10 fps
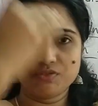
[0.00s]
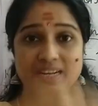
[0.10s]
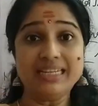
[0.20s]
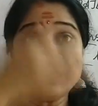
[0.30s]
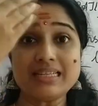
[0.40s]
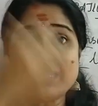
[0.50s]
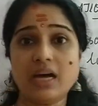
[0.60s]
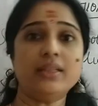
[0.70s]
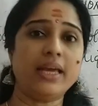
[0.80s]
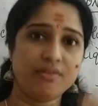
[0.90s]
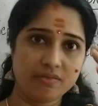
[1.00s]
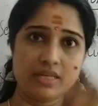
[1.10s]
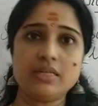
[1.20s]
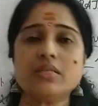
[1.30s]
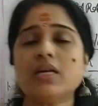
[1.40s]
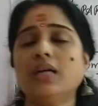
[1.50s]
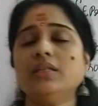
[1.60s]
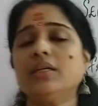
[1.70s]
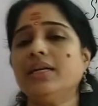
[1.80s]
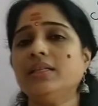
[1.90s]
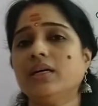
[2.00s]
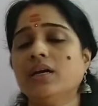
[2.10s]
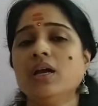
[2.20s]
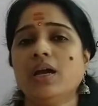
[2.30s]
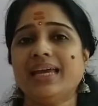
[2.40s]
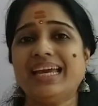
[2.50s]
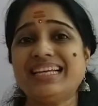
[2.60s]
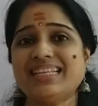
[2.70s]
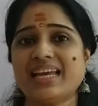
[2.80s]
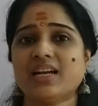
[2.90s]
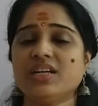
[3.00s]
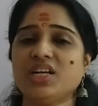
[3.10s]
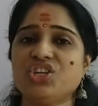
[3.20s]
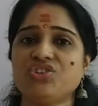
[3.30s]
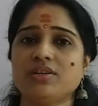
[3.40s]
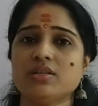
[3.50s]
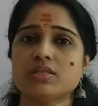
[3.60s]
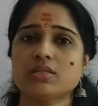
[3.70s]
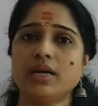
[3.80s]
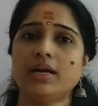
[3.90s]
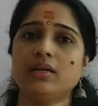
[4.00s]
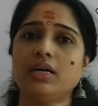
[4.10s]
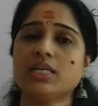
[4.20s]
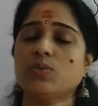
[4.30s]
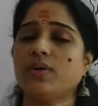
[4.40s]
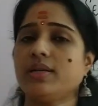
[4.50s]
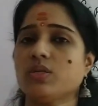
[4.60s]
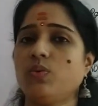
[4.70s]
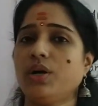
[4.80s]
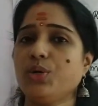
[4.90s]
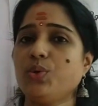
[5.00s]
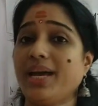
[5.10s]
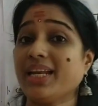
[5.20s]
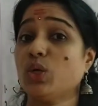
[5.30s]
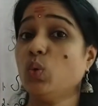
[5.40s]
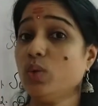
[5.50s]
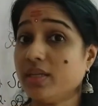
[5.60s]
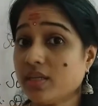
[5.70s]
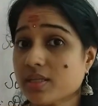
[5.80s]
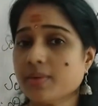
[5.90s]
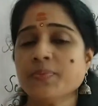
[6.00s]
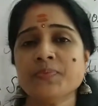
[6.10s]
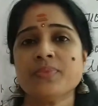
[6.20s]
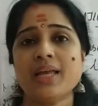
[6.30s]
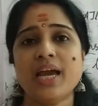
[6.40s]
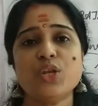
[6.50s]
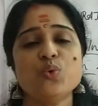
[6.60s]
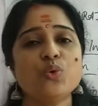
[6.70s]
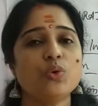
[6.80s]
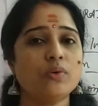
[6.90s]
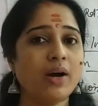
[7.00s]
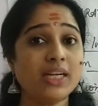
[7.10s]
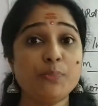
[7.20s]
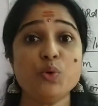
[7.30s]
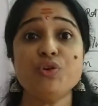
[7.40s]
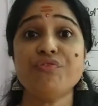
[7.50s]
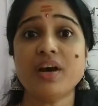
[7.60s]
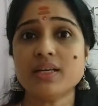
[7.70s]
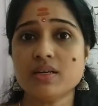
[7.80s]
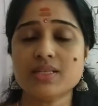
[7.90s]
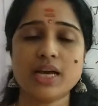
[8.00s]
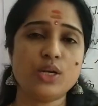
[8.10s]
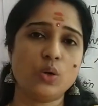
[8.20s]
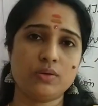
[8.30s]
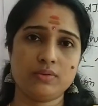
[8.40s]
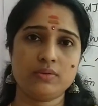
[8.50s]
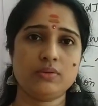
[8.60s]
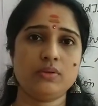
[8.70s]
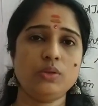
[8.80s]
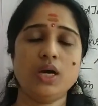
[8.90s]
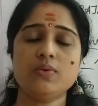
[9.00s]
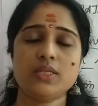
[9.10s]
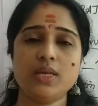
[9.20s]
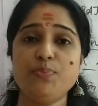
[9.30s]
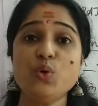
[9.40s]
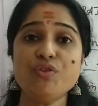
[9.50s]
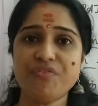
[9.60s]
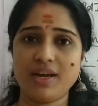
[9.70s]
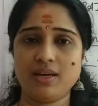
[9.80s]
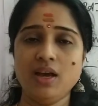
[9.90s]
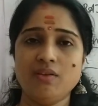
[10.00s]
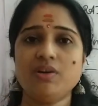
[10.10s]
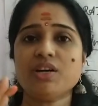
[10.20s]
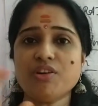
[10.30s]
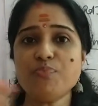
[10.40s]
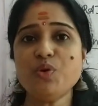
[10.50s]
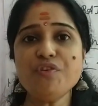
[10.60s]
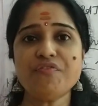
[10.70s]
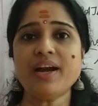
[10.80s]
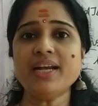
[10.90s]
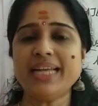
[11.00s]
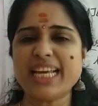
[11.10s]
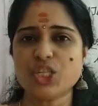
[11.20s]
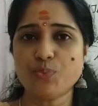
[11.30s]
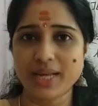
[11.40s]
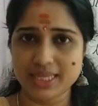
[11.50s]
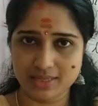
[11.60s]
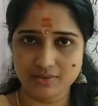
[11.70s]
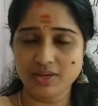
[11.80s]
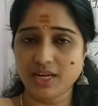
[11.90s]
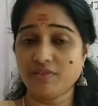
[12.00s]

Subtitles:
Filters are there. Filters are there in the AC air conditioners, and as well as what, air coolers, and water purifiers and all. You have seen purifying. Wherever purifying takes place,